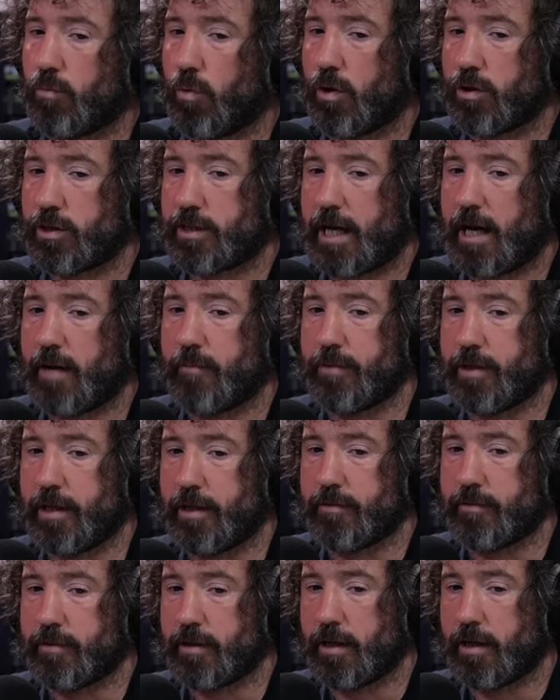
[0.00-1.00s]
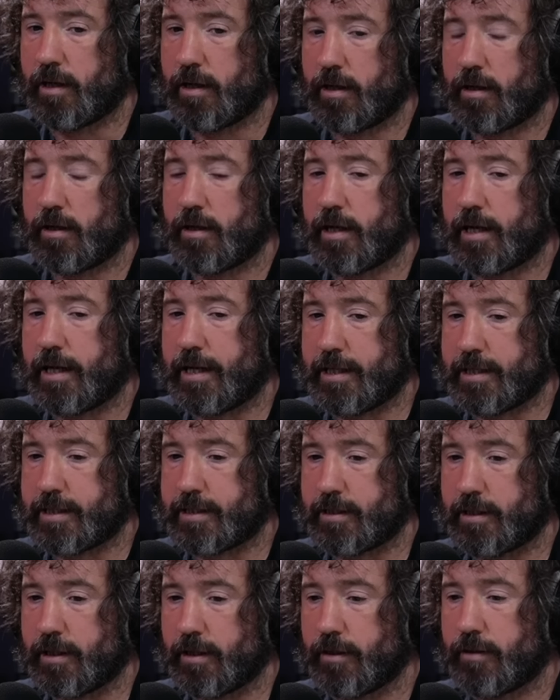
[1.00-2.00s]
what's happening
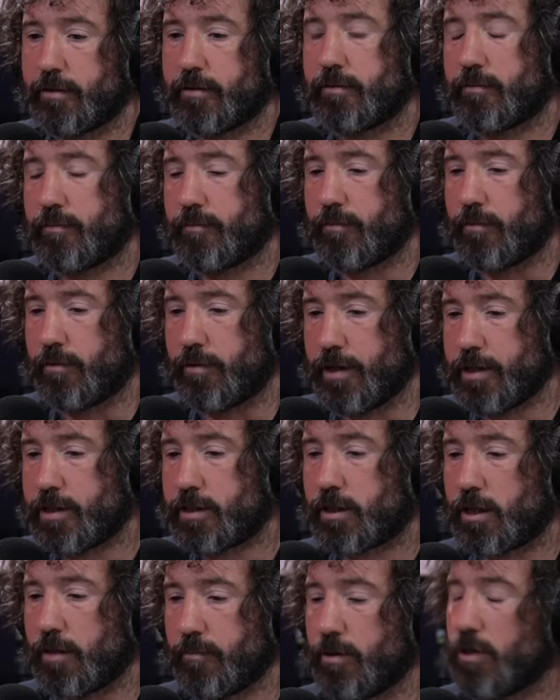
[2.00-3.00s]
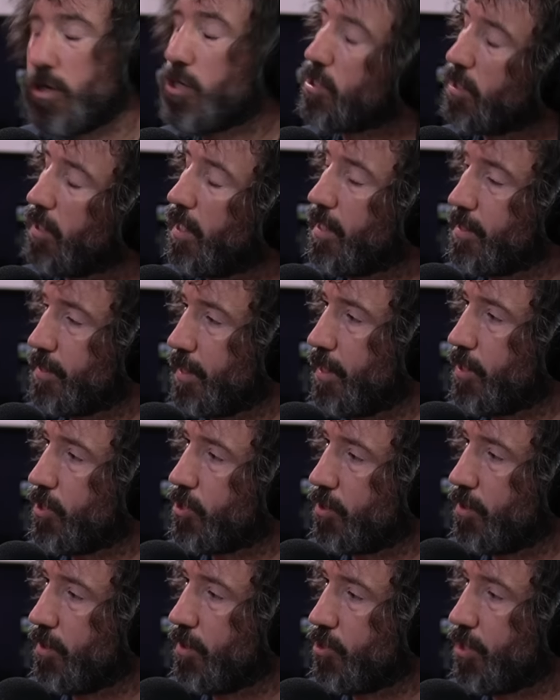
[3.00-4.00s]
is that this
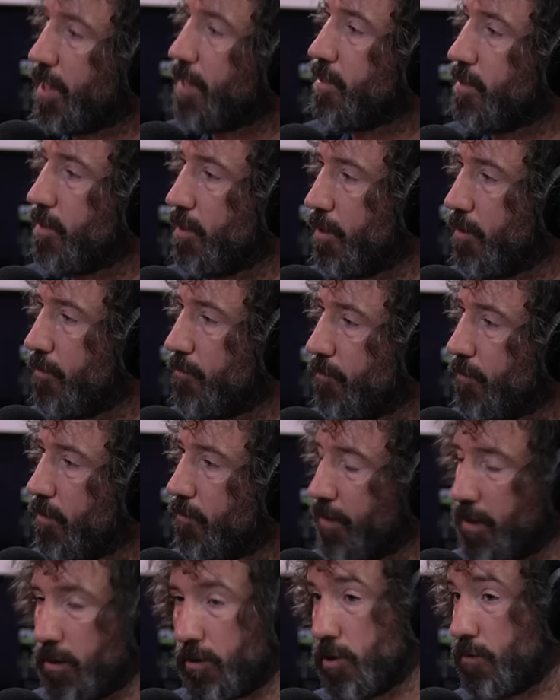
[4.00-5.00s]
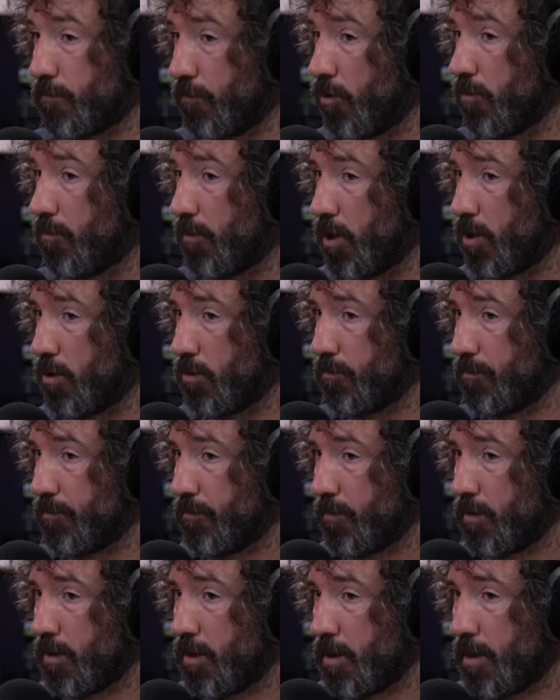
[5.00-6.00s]
commercialisation agenda of English football
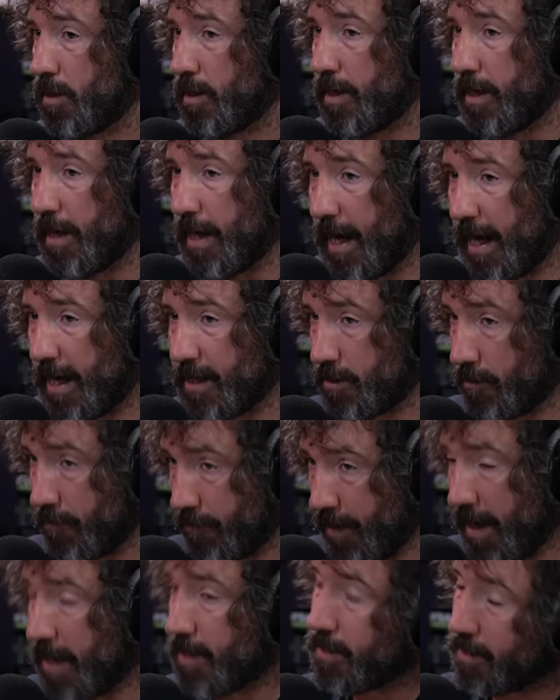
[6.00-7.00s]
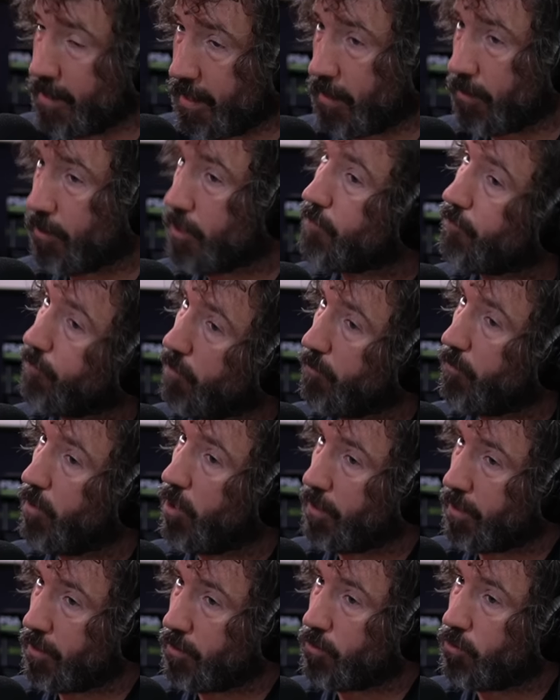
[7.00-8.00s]
has affected English
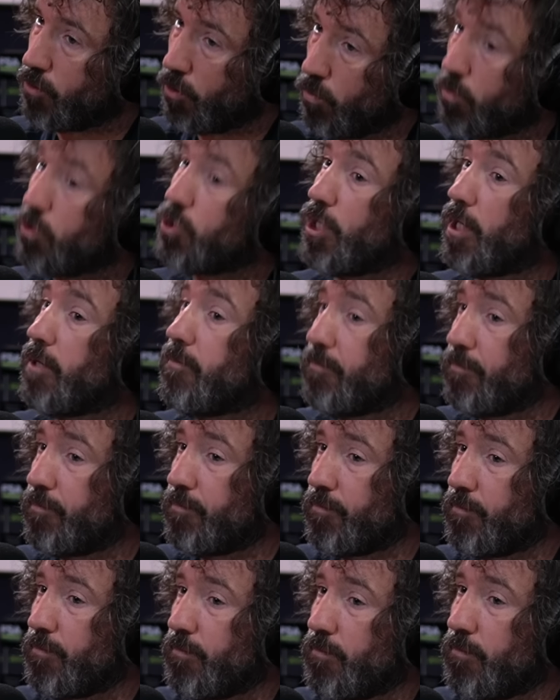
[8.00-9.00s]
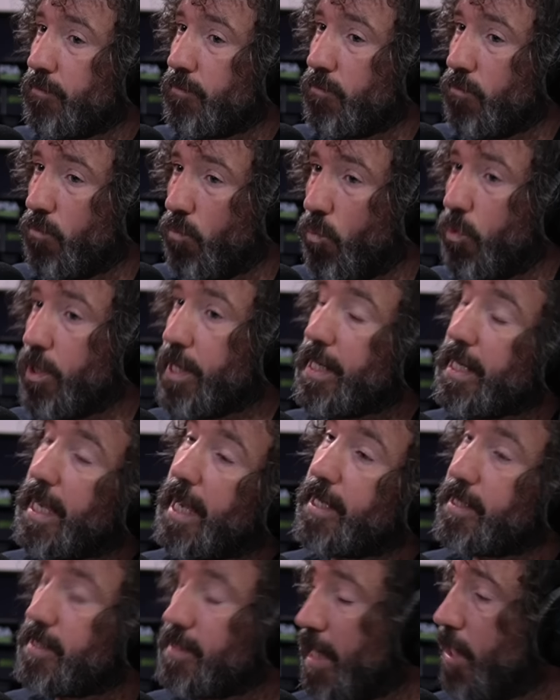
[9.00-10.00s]
footballing culture. Hmm we
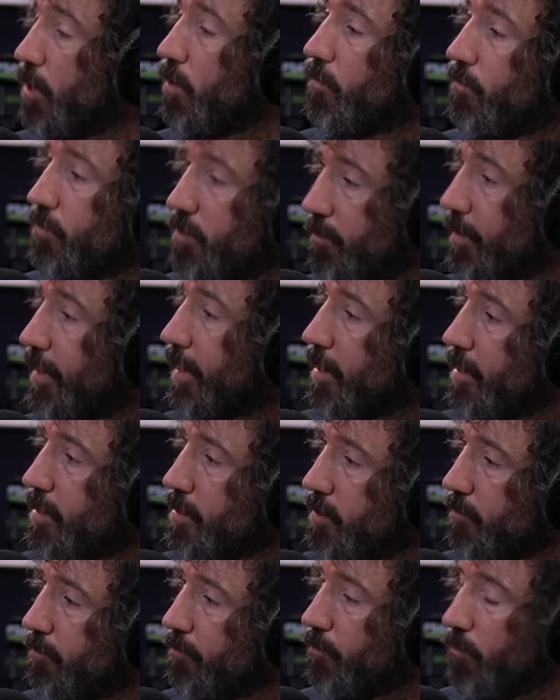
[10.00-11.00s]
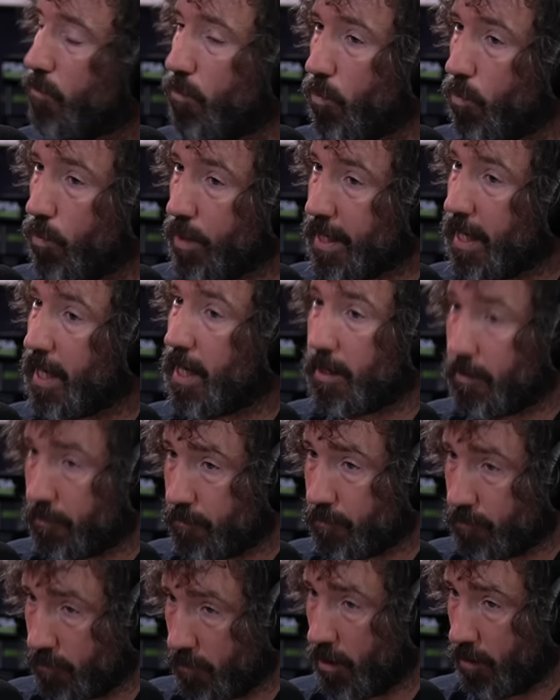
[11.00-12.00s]
ourselves are beginning to we are
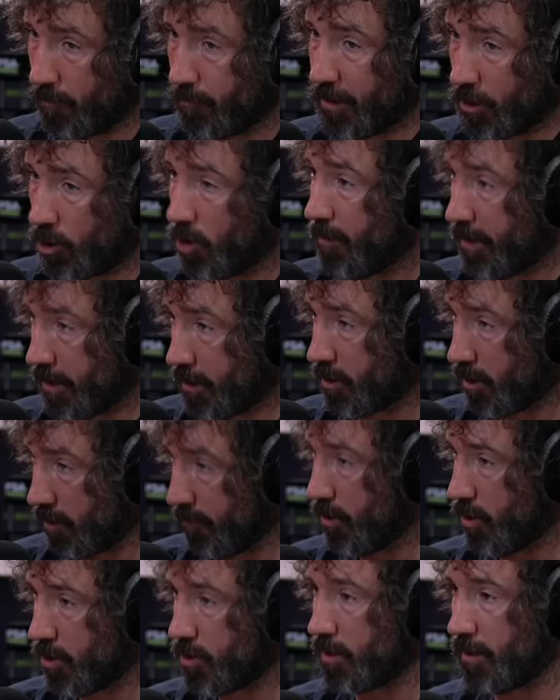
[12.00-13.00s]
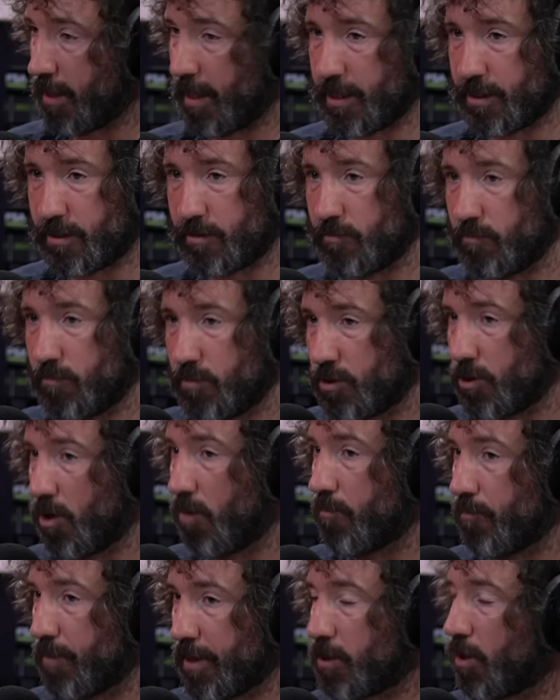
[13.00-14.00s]
becoming commercialized
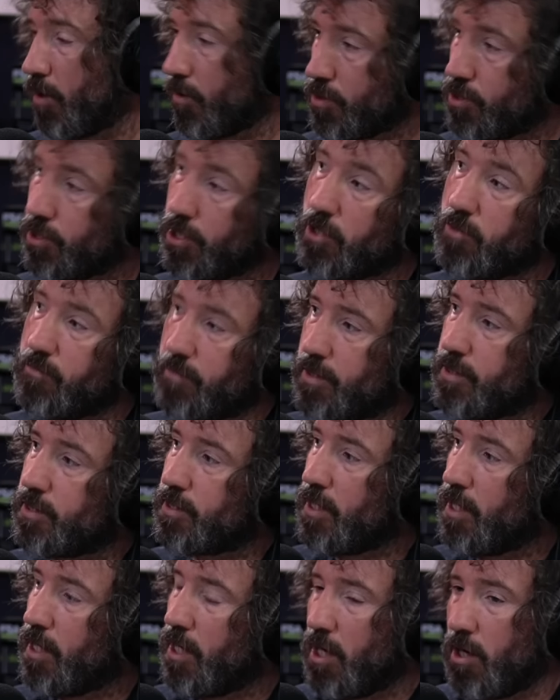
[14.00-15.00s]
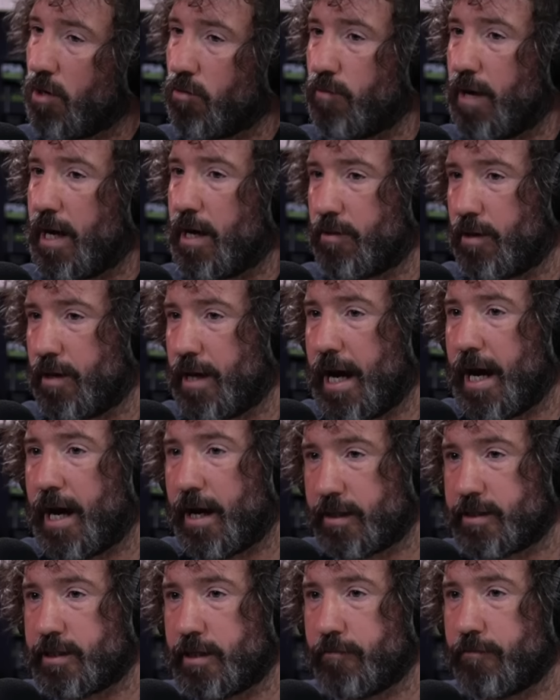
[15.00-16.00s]
zombie consumers rather than
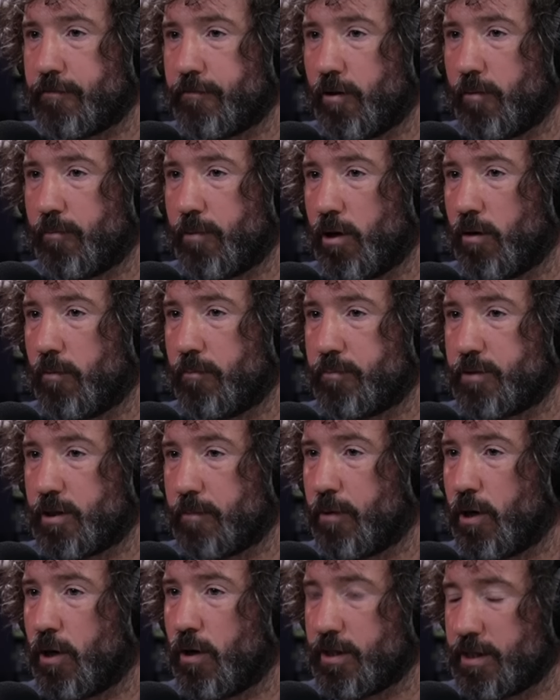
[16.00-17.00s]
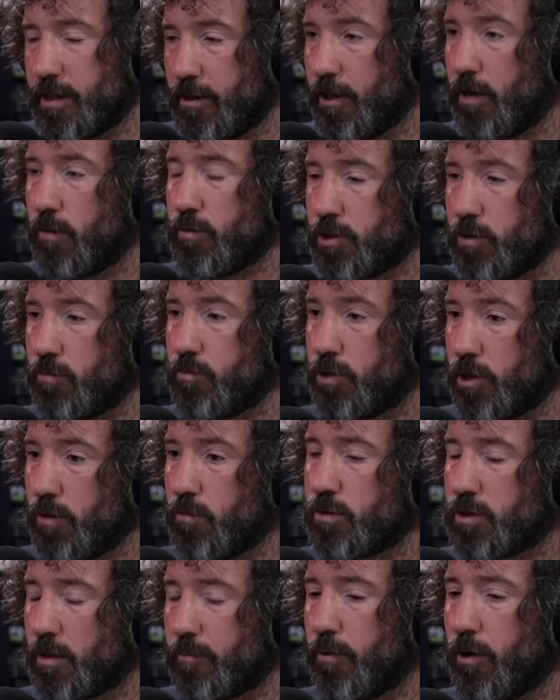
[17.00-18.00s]
active football supporters and those who
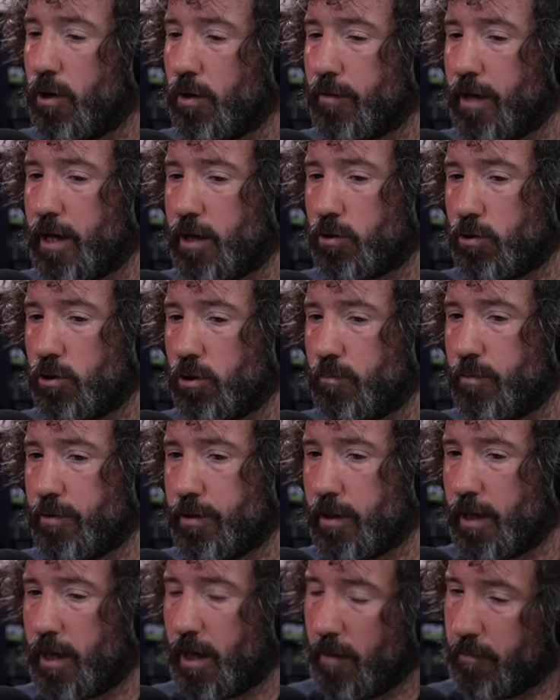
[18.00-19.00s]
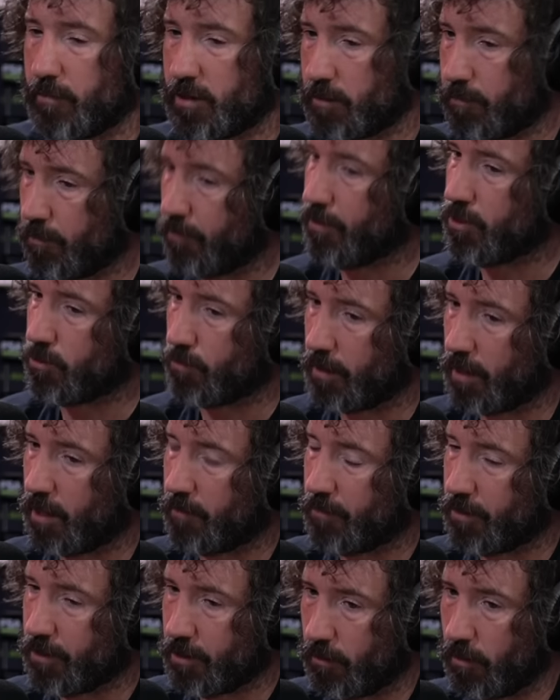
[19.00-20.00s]
do support their club with like a spiritual
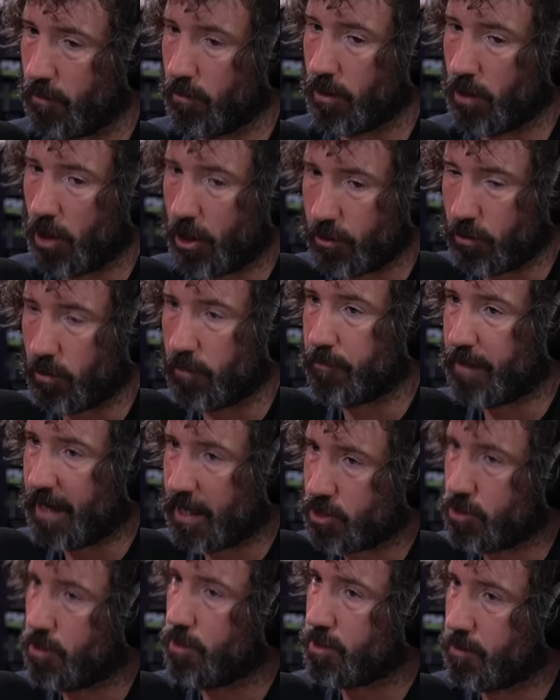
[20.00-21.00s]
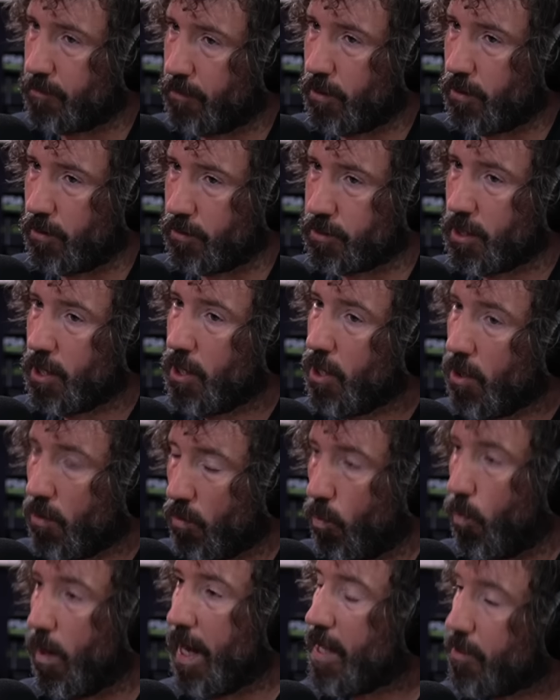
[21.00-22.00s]
element, you know, loyal, passionate supporters,
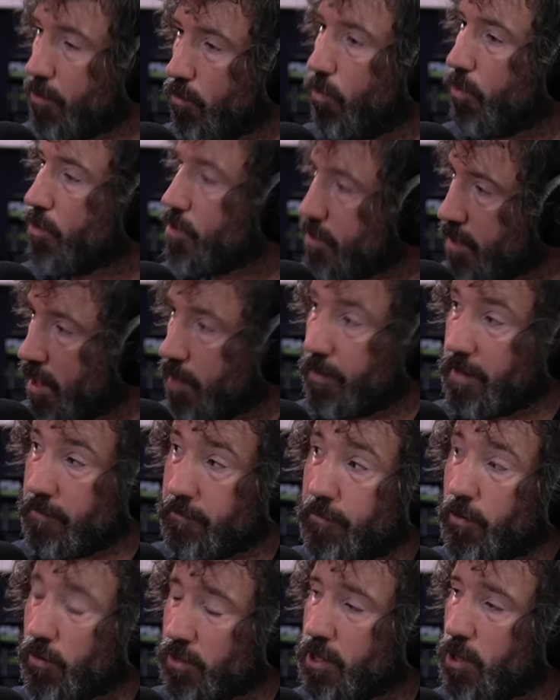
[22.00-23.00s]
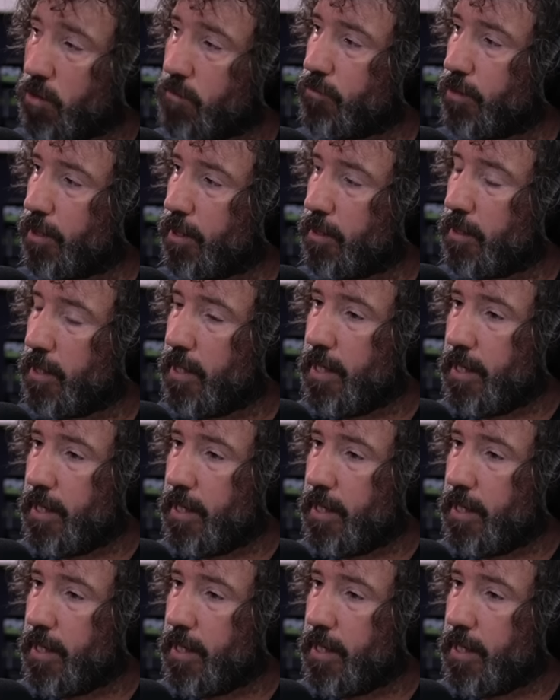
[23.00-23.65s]
we're the ones that have been fucked over here.